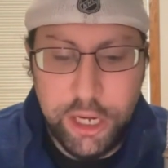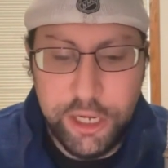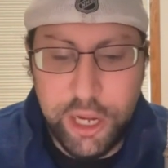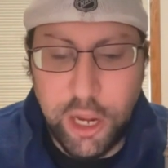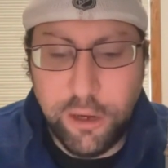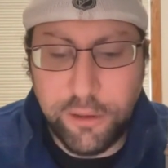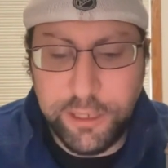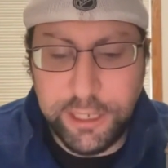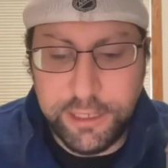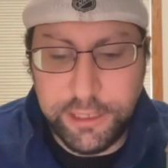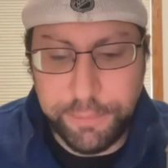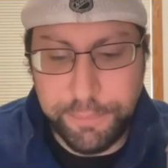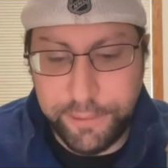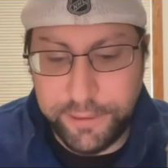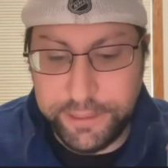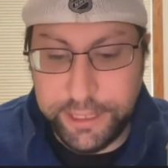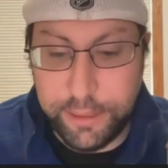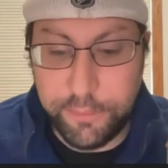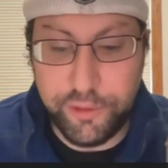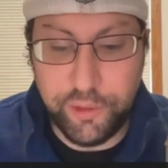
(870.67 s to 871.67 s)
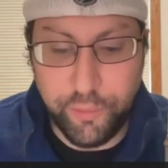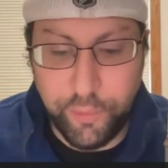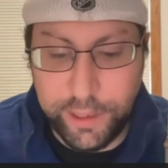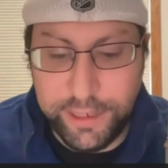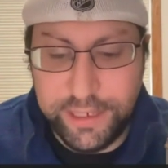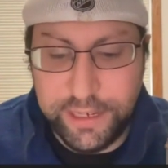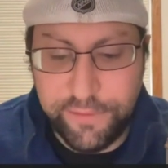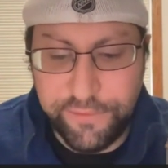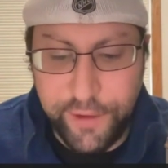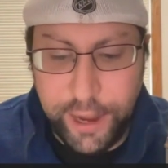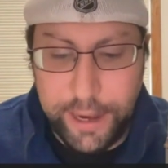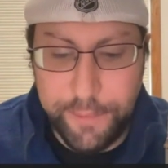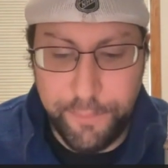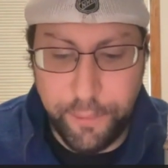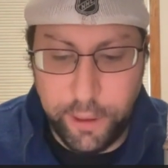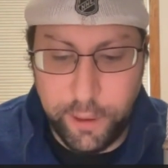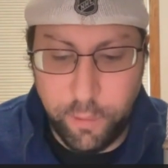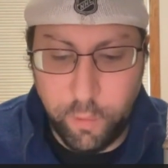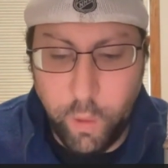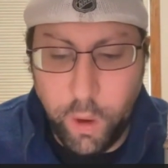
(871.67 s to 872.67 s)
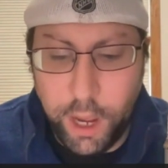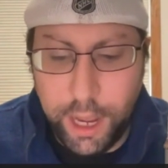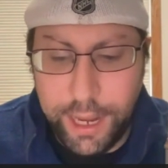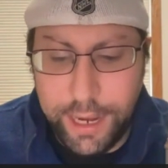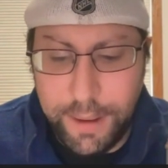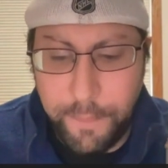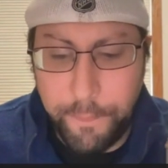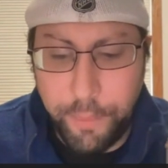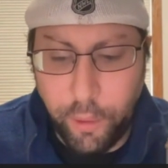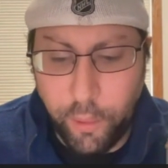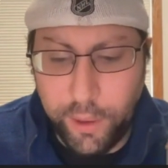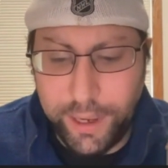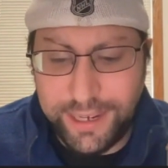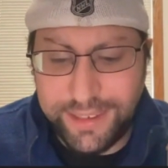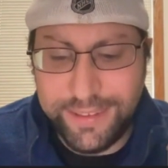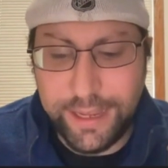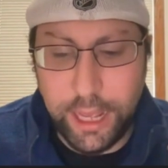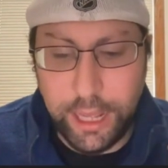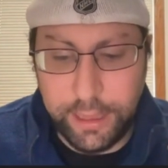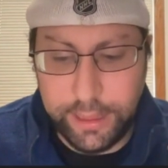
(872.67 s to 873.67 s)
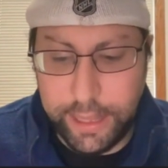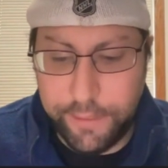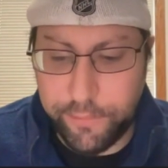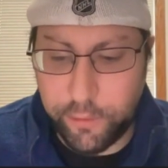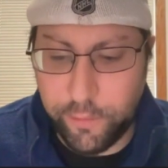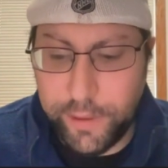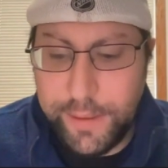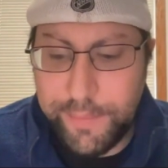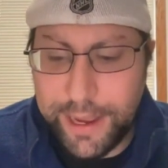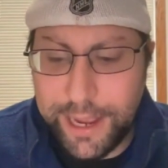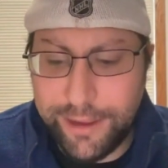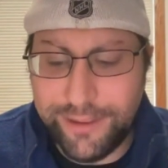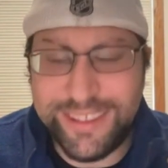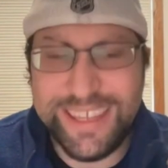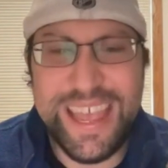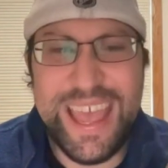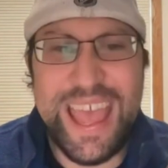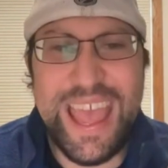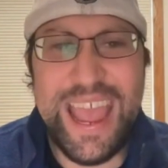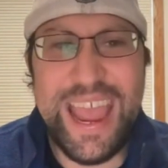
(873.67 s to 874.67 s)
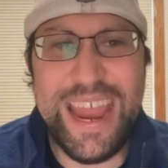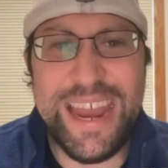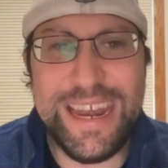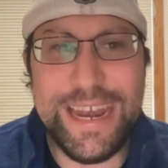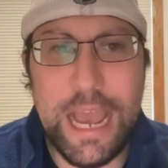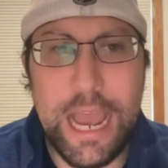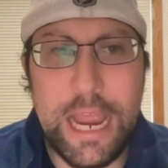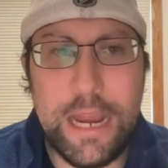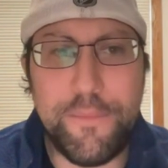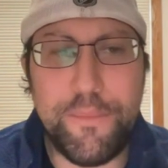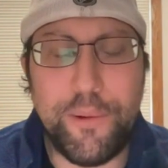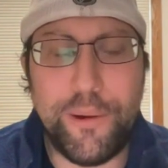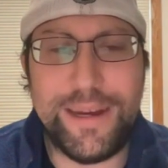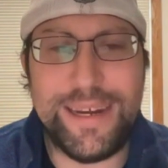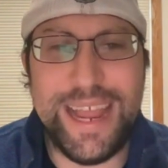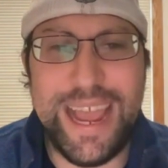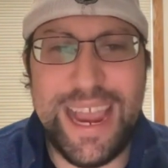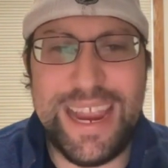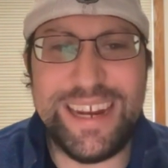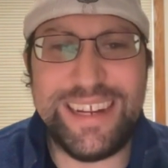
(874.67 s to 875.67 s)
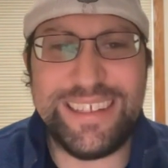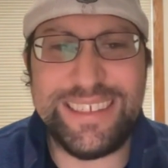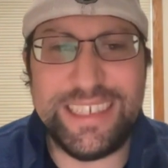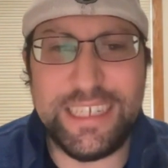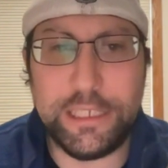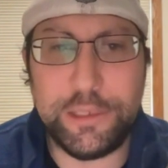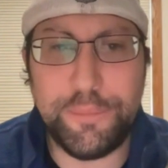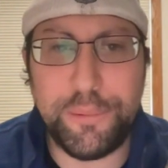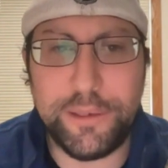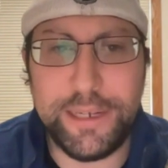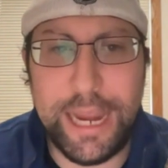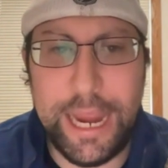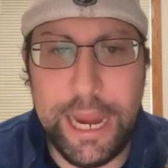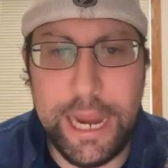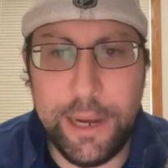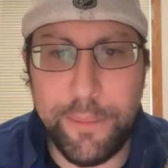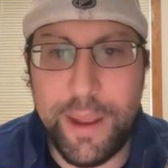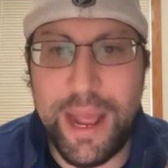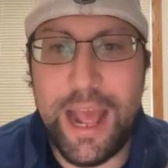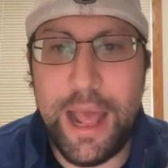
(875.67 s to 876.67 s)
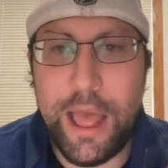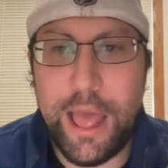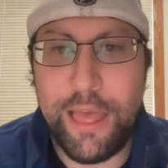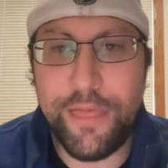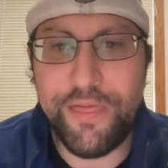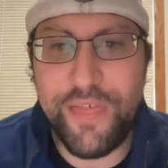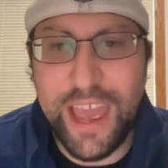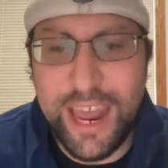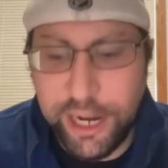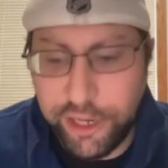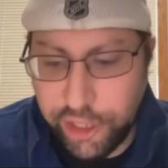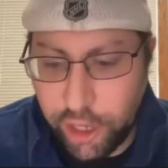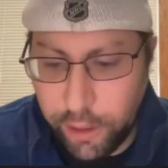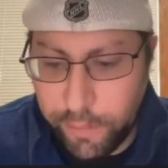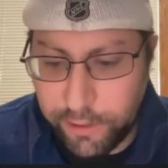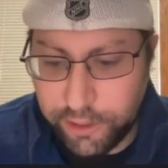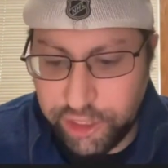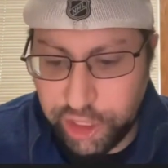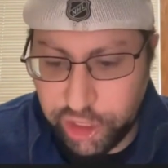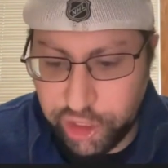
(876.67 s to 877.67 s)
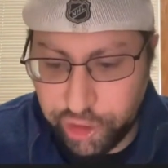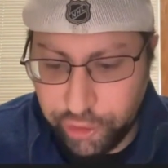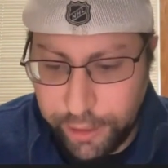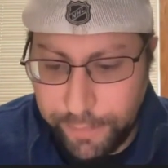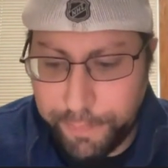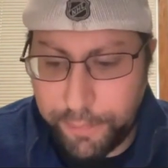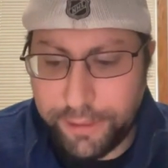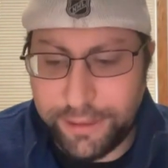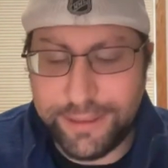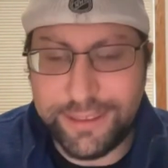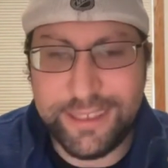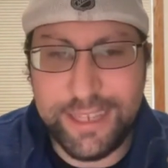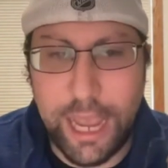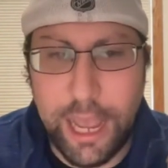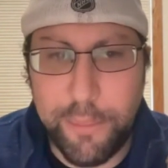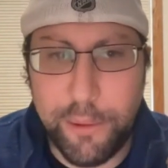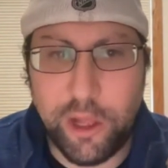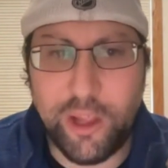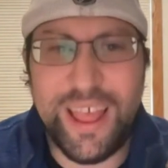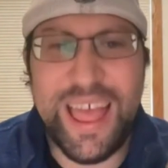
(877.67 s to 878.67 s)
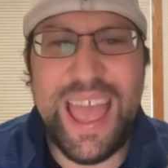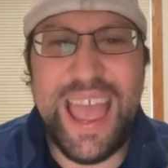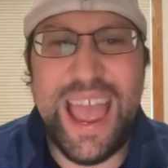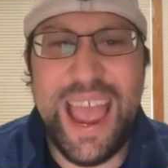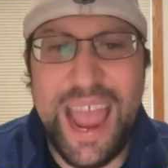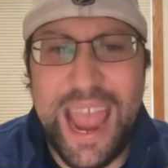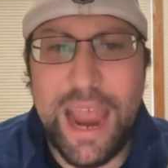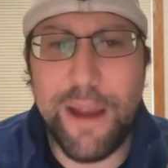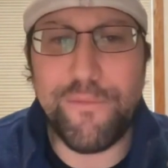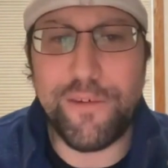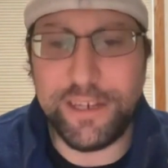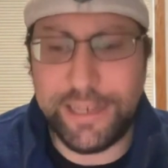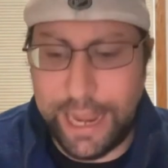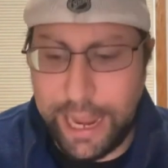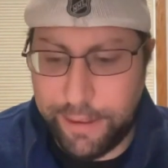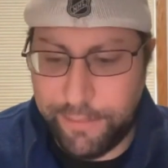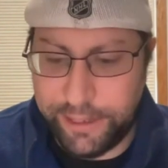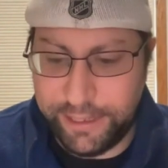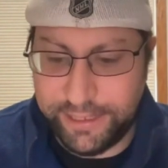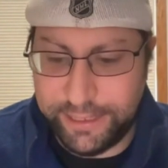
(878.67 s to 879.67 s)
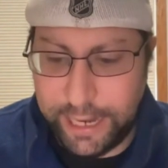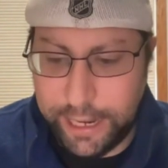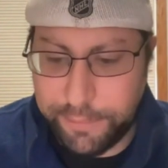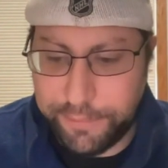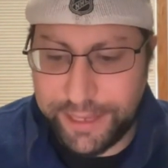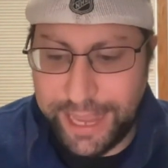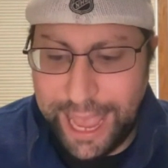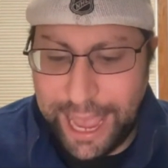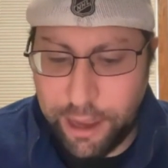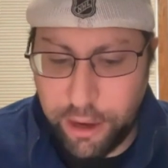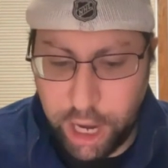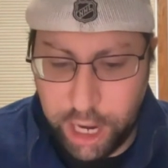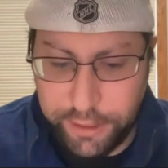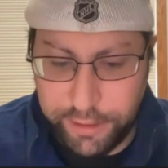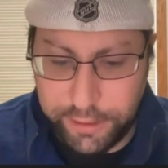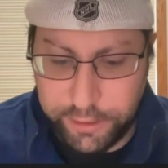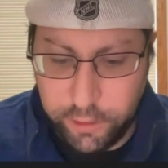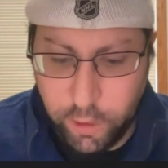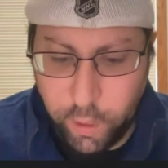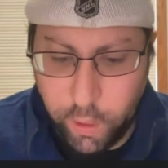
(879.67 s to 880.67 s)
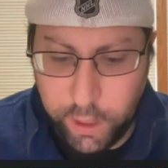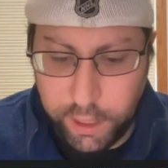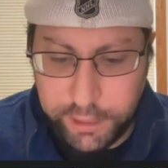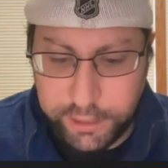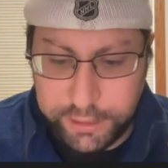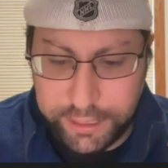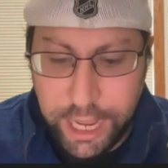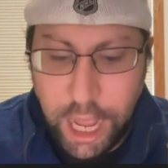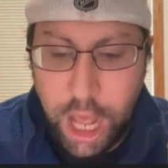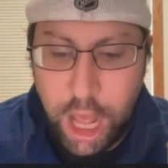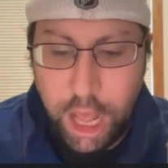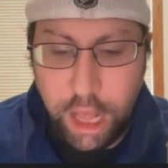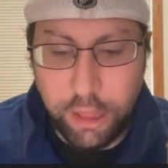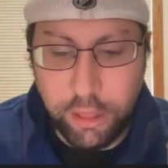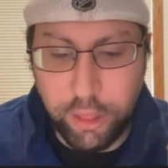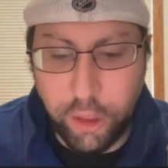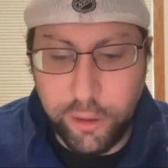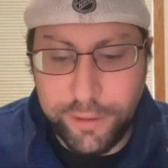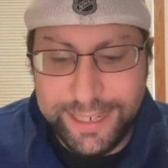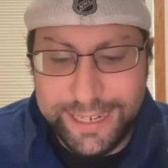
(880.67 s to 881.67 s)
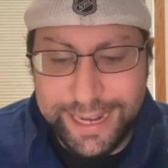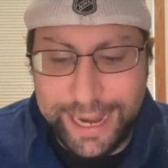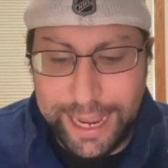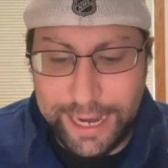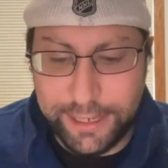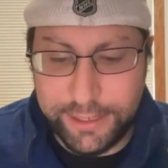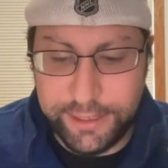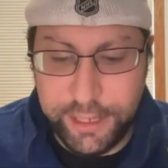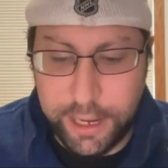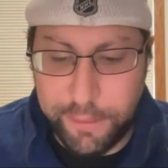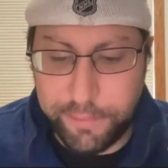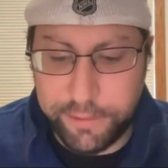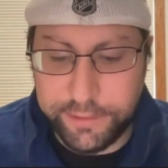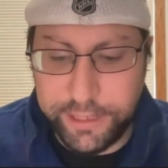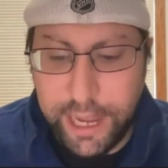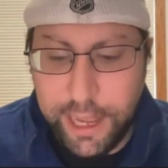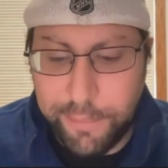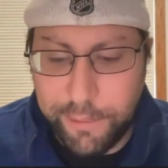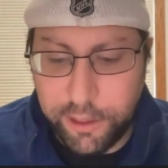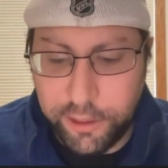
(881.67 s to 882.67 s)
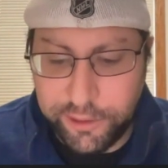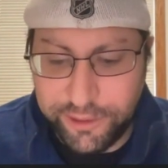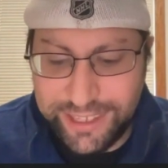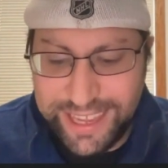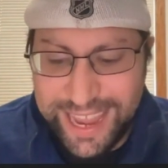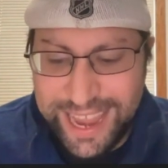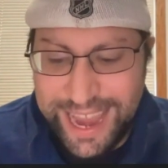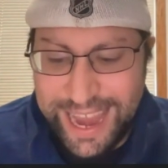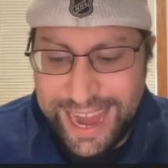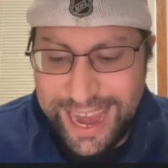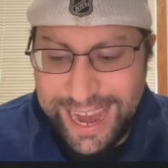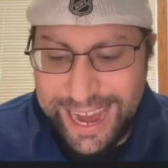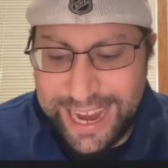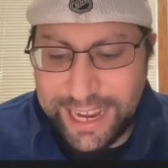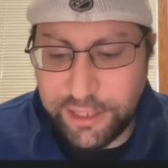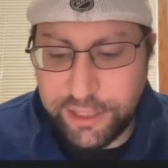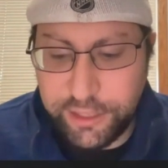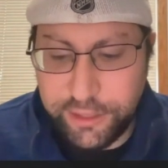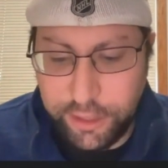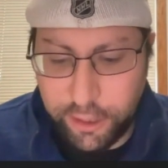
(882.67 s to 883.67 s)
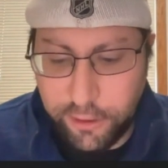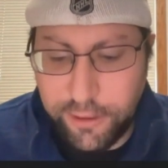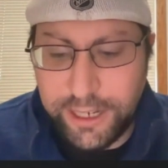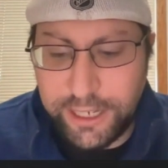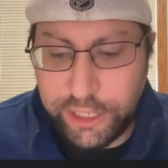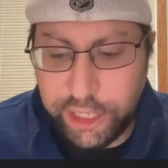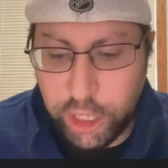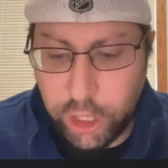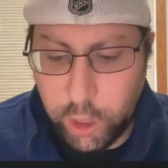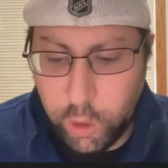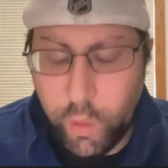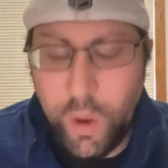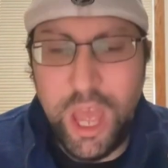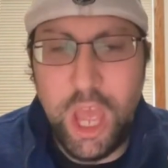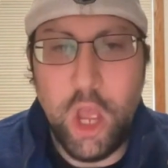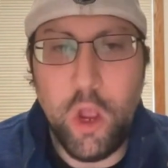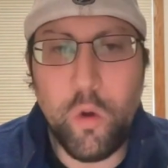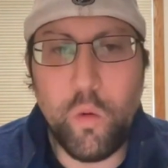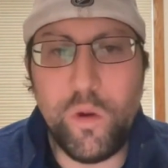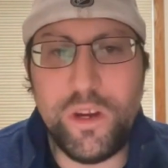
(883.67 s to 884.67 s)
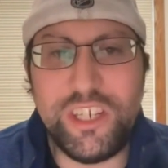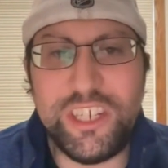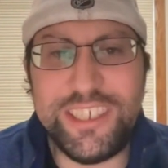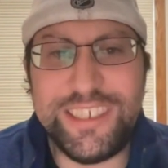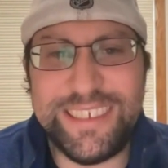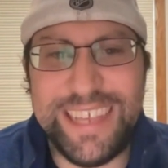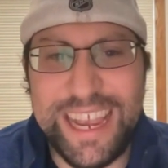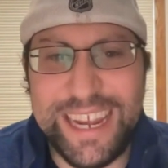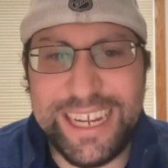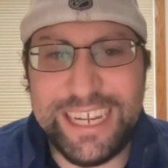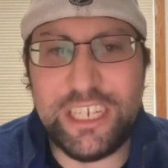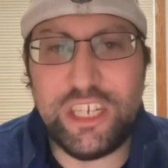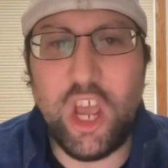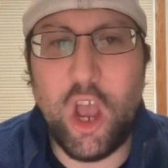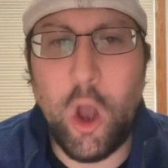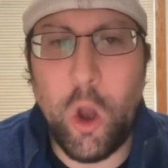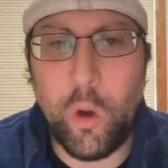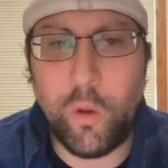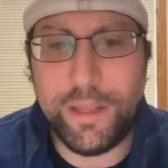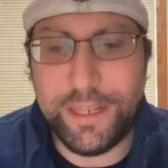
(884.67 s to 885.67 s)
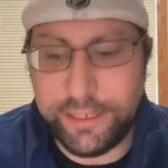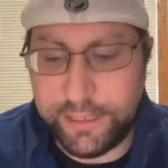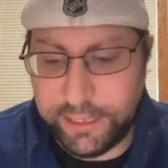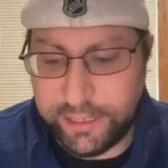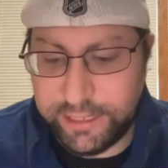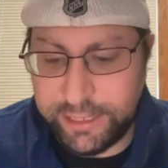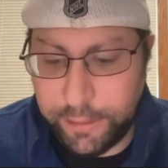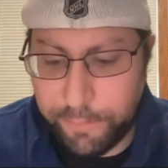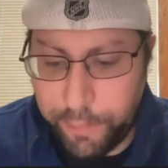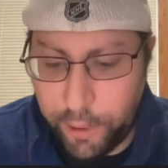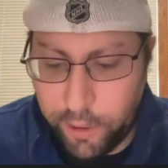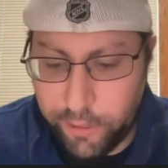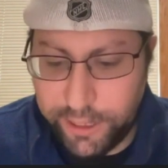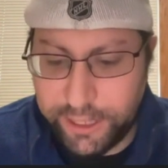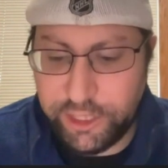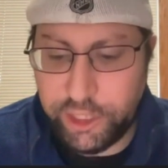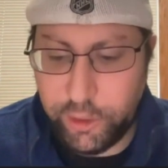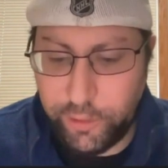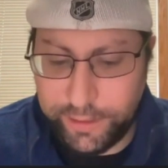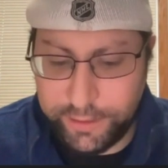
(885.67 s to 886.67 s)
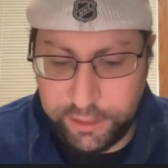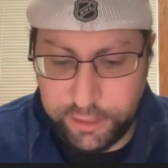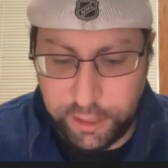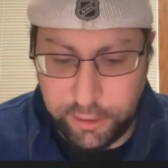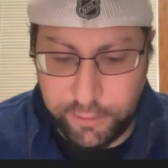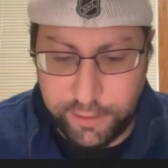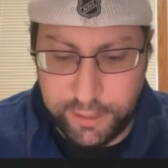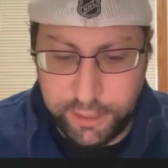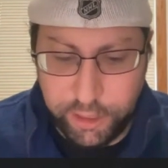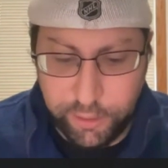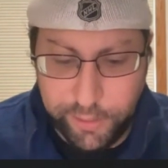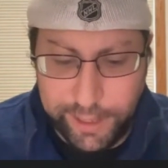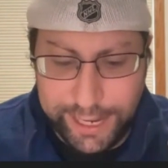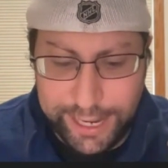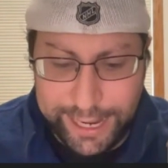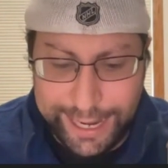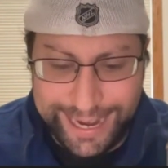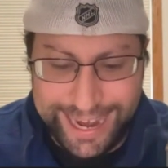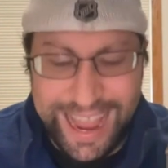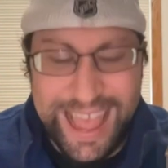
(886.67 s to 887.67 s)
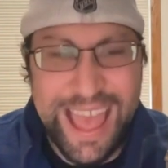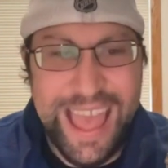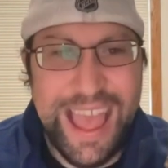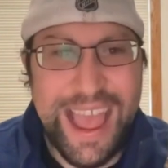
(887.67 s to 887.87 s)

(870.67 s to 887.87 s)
Jokic puts up twenty-five point one points, eleven rebounds, and nine point nine assists per game. That is almost a triple-double every time he steps out on the court. Looking at his double-doubles, he has thirty-two, which is second only to Sabonis, who has thirty-three.